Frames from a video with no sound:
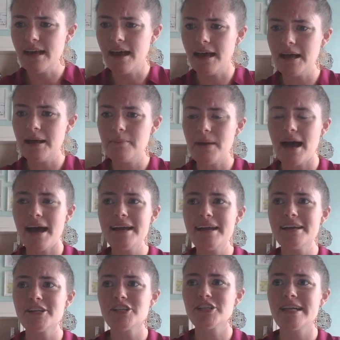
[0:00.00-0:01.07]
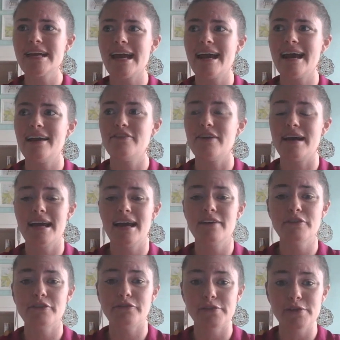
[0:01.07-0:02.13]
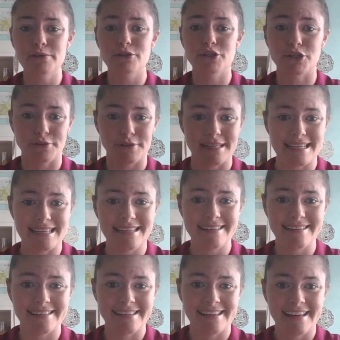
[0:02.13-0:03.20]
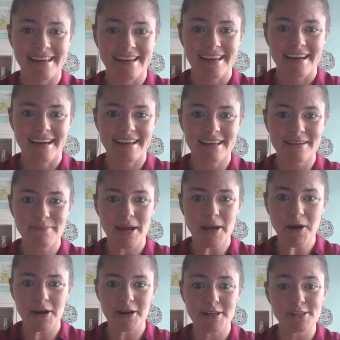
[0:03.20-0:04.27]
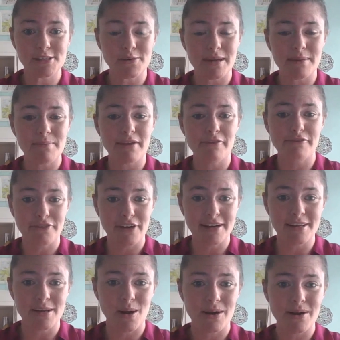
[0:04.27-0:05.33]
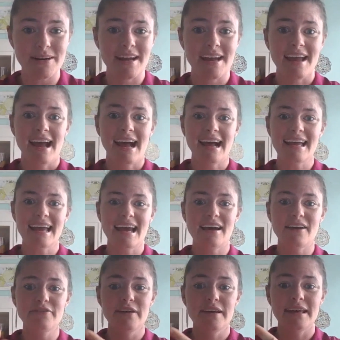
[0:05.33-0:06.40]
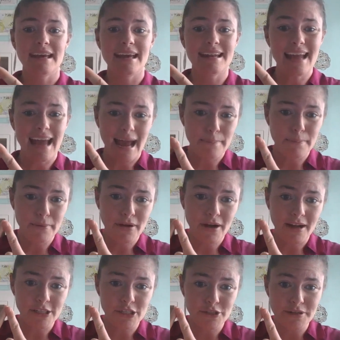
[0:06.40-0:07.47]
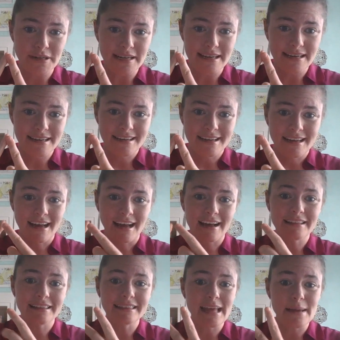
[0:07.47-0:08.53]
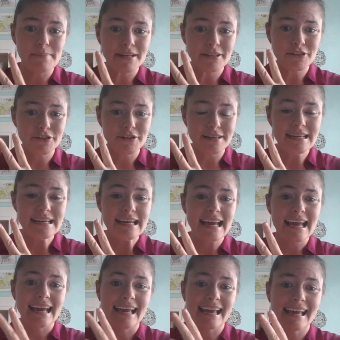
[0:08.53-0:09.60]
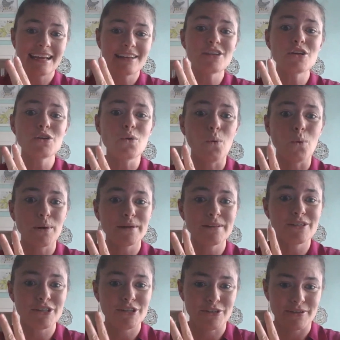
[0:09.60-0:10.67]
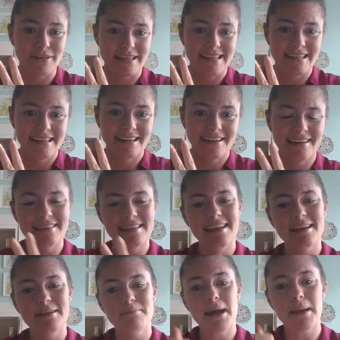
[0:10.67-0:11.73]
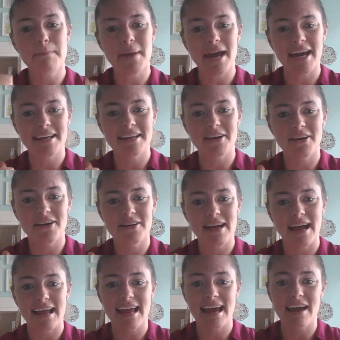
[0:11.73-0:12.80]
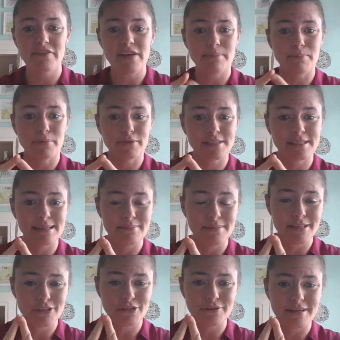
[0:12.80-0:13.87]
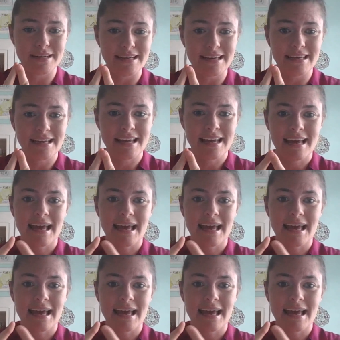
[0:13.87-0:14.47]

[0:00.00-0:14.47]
I have a few trees in my garden. So in my front yard, I have an apricot tree, a lemon tree, and an orange tree. And then in my backyard, I have a persimmon tree,